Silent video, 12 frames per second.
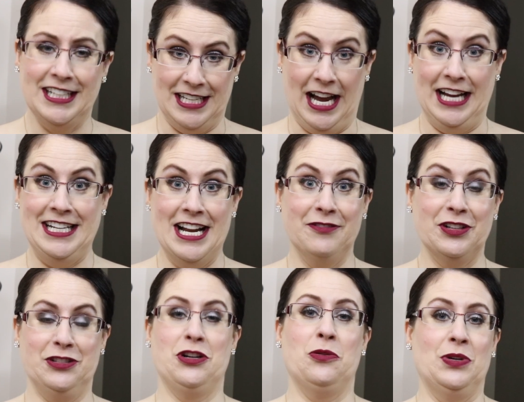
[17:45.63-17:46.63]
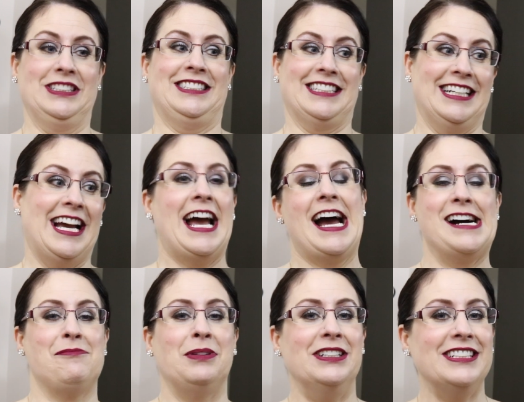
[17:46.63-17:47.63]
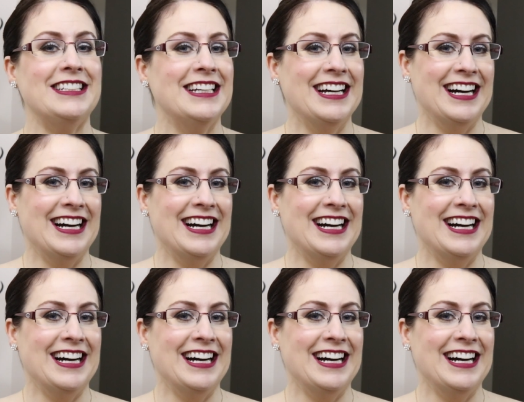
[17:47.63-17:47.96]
I never know what's gonna happen.